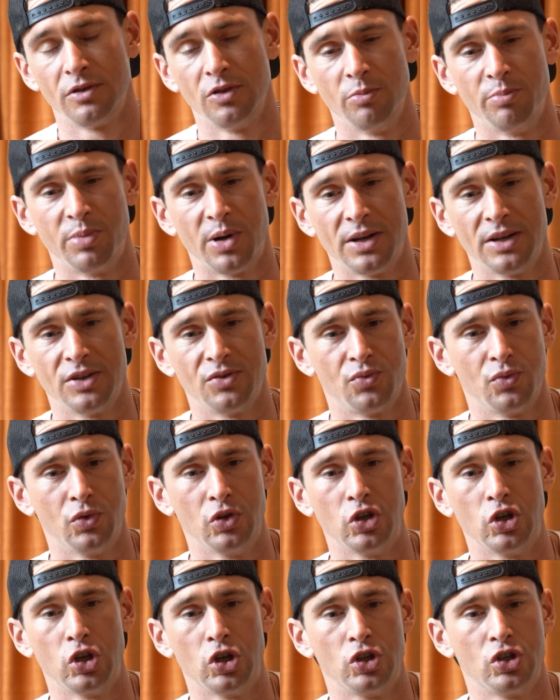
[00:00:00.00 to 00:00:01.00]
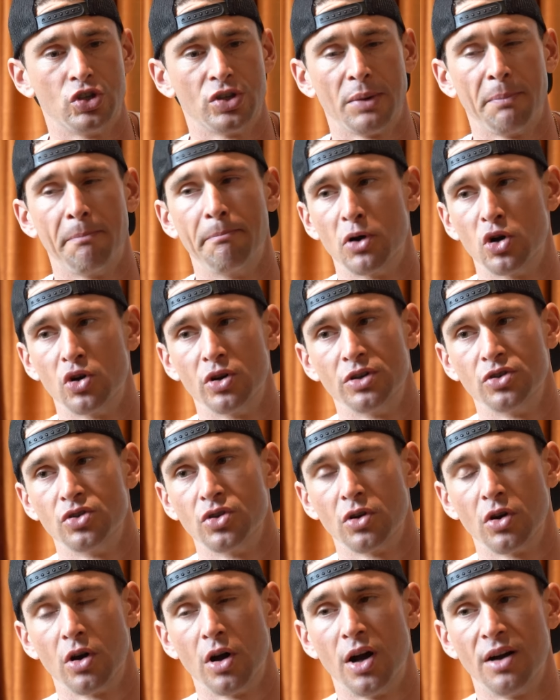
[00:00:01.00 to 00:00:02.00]
Your body's really good at just like burning
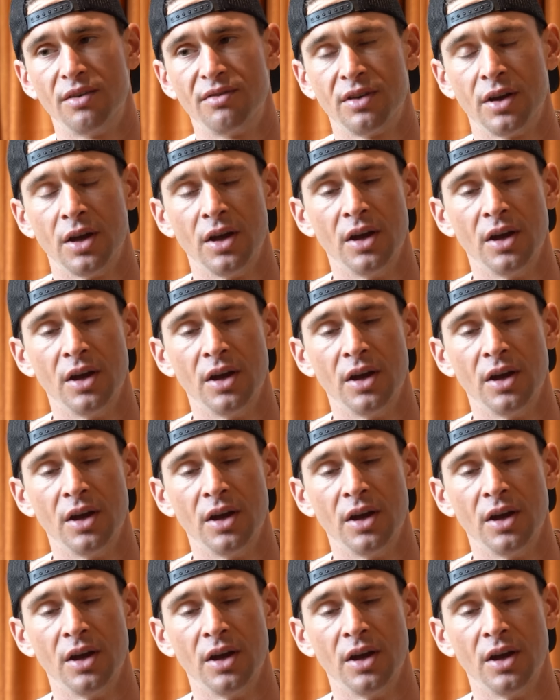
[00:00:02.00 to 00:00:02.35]
sugar off.